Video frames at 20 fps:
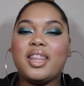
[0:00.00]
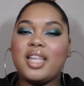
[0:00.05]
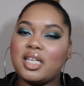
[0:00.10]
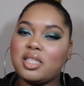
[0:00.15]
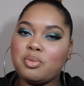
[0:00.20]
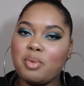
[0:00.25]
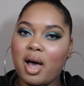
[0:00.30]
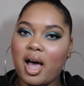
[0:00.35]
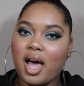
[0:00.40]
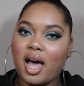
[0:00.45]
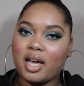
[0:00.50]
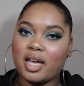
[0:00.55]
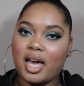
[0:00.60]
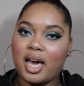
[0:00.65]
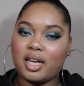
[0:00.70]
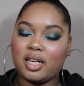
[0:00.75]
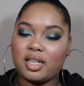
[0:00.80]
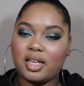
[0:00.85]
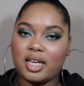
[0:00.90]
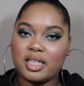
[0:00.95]
That's why I
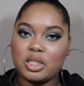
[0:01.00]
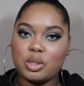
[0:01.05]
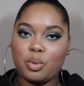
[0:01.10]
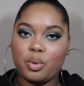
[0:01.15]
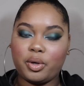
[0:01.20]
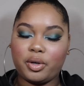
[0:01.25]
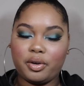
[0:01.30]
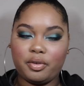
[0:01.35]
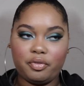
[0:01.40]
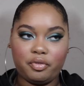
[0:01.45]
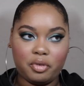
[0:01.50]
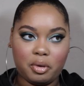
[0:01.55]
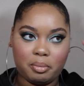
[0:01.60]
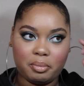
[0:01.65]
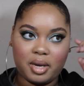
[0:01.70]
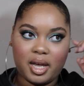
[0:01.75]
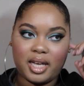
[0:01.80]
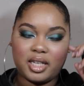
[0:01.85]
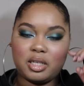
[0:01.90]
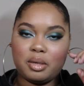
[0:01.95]
kind of like to order
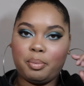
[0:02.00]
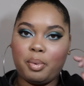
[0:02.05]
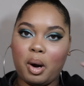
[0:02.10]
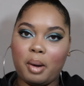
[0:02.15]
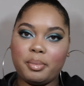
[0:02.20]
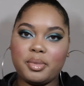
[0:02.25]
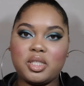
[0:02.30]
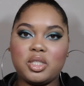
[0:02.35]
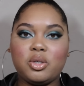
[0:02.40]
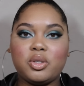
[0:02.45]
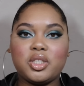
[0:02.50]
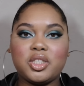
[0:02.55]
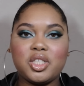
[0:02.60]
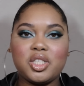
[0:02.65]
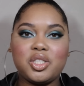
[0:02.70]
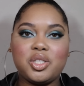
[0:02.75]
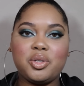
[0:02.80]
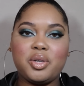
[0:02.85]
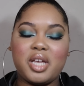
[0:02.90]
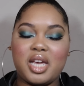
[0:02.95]
from like department stores
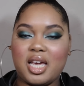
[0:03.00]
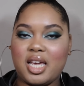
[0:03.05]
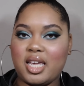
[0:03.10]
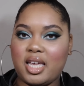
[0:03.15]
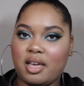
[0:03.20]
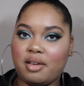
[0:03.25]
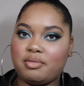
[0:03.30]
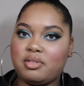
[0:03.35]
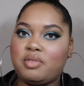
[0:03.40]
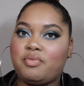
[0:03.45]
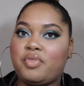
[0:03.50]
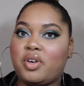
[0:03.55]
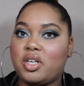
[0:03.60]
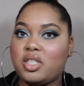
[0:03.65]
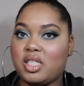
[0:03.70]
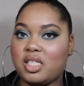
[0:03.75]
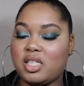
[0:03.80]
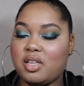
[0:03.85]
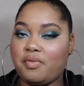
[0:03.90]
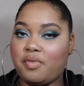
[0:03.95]
because you get gifts
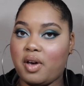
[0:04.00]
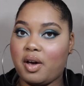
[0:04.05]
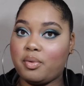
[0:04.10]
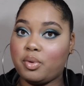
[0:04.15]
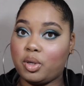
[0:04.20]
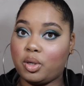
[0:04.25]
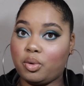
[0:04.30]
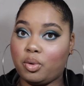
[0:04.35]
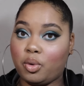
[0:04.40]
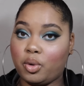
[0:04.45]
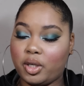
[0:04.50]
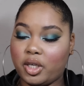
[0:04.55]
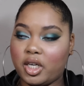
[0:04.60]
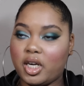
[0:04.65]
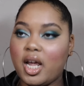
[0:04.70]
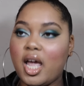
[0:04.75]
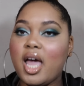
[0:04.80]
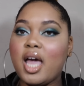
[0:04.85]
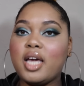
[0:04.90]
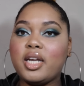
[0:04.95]
versus if I would have
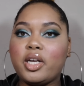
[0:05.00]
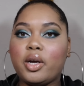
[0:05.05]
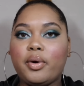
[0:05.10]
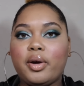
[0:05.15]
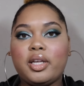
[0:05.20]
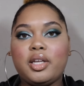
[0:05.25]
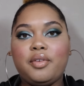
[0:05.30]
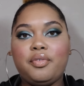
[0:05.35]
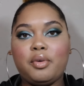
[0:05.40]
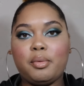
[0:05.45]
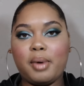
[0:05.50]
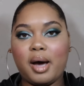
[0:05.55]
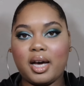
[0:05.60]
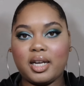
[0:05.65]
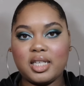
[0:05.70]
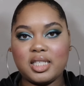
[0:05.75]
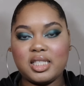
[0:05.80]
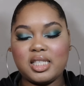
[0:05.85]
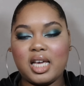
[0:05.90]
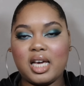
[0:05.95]
ordered directly from
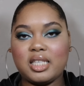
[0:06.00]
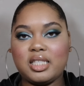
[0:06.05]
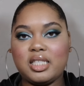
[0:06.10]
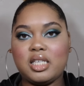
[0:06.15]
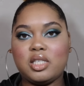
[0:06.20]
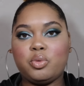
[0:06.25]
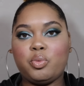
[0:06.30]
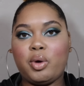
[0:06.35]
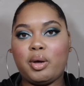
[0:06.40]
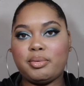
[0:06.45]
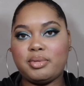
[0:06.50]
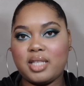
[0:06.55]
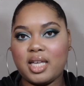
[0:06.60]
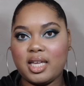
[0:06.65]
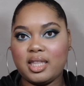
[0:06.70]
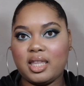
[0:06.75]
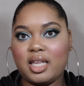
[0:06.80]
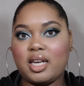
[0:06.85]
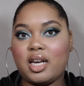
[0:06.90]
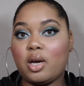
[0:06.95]
Anastasia's
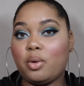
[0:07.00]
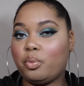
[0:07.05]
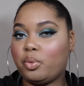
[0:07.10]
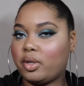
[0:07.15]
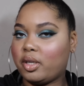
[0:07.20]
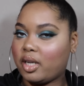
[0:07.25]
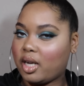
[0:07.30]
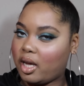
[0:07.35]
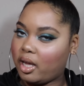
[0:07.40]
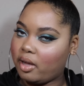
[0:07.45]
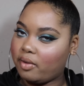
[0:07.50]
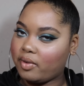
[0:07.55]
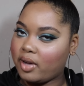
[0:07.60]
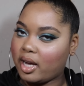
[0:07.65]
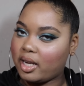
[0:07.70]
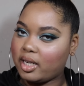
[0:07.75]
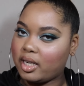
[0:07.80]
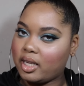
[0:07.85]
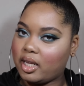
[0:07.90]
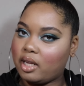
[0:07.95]
website, then I would not have
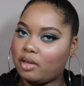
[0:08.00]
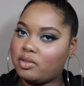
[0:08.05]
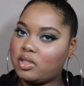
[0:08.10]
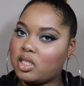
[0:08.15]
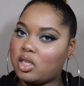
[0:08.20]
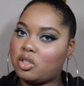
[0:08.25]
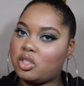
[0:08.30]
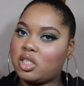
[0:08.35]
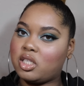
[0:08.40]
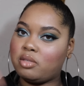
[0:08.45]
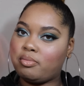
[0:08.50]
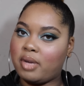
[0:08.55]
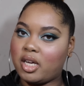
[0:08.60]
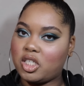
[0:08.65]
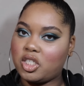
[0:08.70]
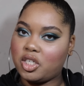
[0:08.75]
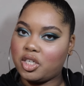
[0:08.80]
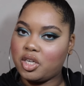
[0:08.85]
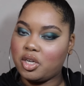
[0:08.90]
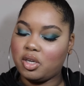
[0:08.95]
gotten a gift. So just
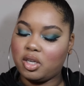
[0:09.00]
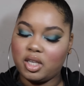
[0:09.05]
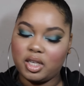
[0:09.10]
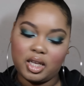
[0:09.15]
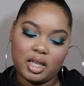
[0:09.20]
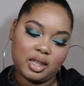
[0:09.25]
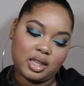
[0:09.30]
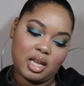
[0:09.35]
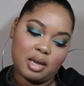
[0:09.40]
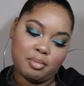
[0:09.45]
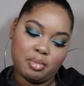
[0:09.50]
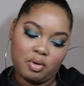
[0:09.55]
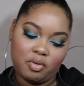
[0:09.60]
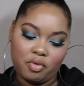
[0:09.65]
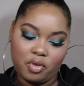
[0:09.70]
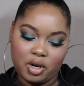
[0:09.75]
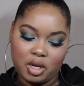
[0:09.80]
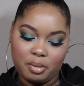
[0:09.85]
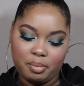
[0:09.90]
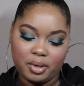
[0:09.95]
make sure you look at that
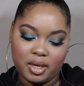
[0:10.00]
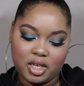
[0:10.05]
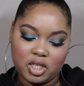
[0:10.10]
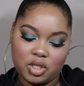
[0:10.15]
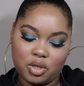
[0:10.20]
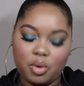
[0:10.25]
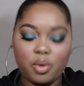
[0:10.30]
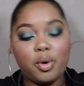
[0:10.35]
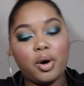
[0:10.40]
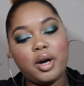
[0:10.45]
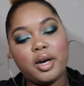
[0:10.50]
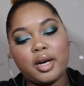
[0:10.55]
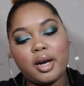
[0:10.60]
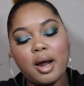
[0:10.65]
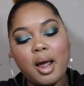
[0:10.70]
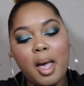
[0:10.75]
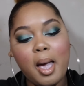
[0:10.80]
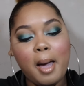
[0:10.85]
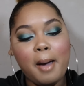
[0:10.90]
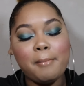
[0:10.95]
before you place your order.